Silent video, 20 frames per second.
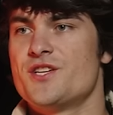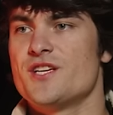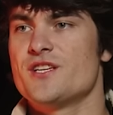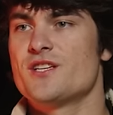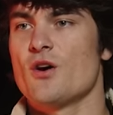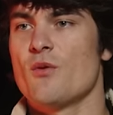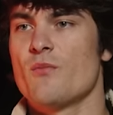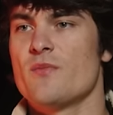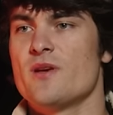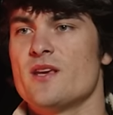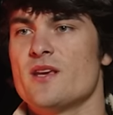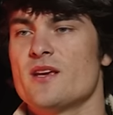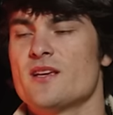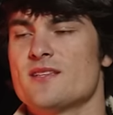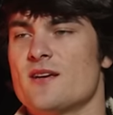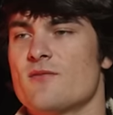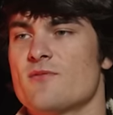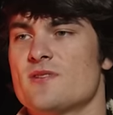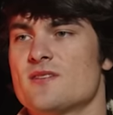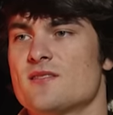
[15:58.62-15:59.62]
She told me
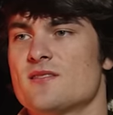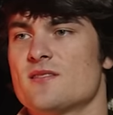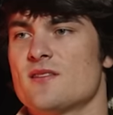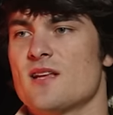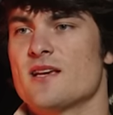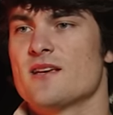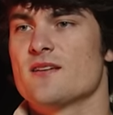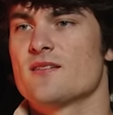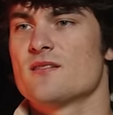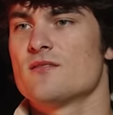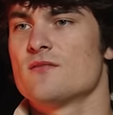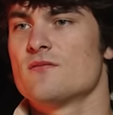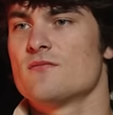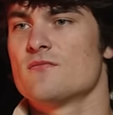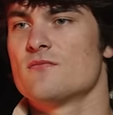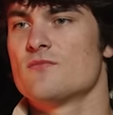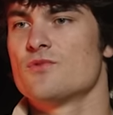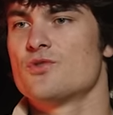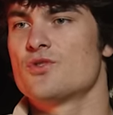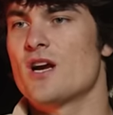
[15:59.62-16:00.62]
because I was like
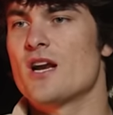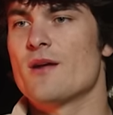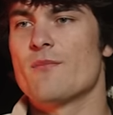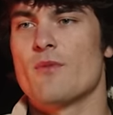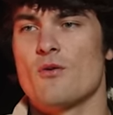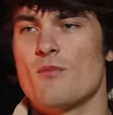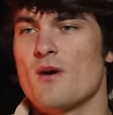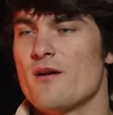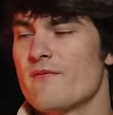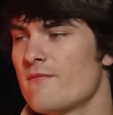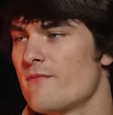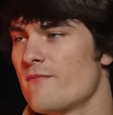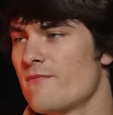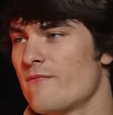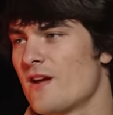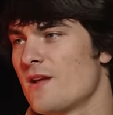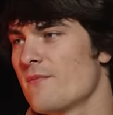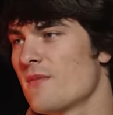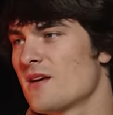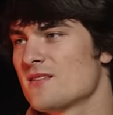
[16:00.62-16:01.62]
trying to
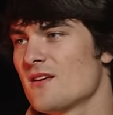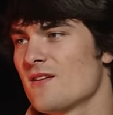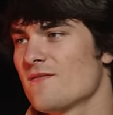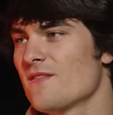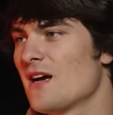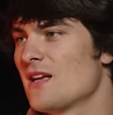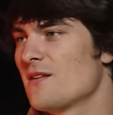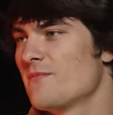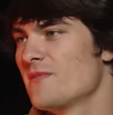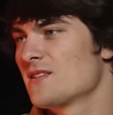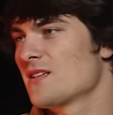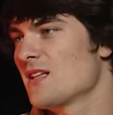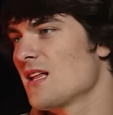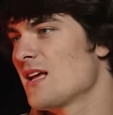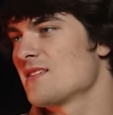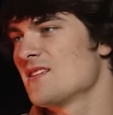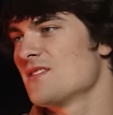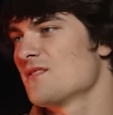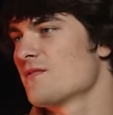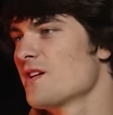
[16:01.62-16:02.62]
motivate myself not to miss
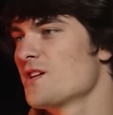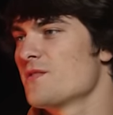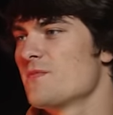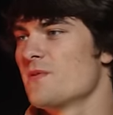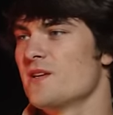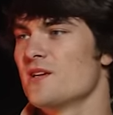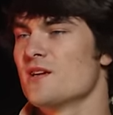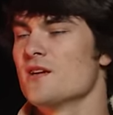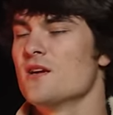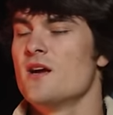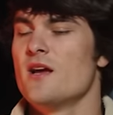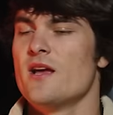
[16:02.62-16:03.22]
classes freshman year.